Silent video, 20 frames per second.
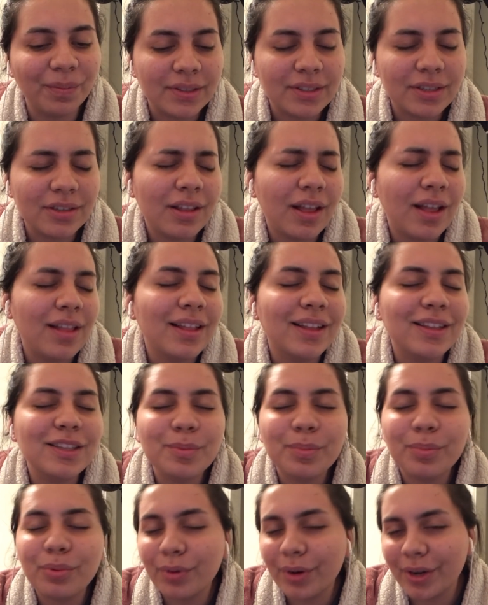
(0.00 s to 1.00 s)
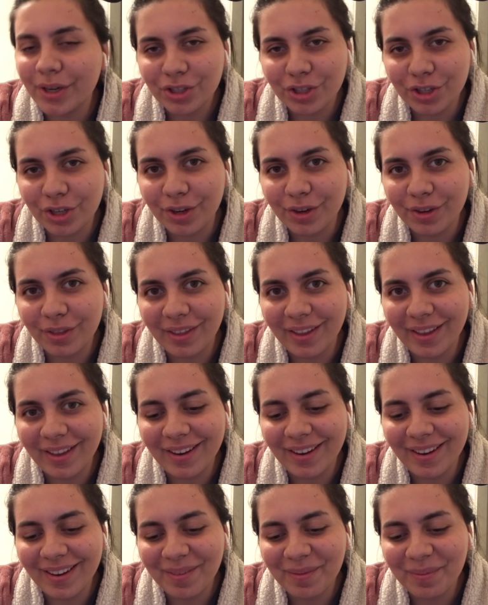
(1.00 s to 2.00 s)
It's a lot less pressure
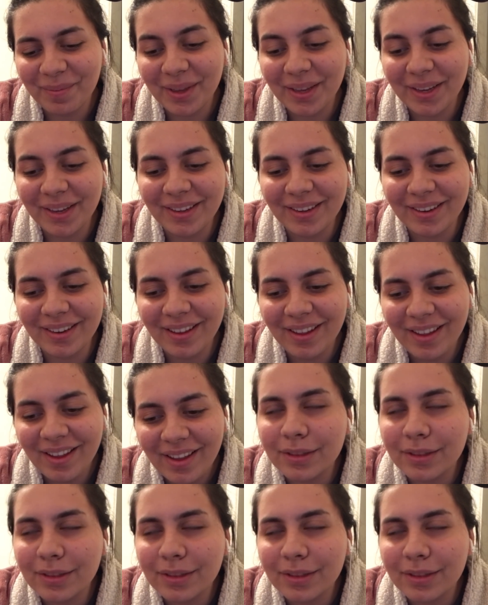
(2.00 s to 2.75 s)
than being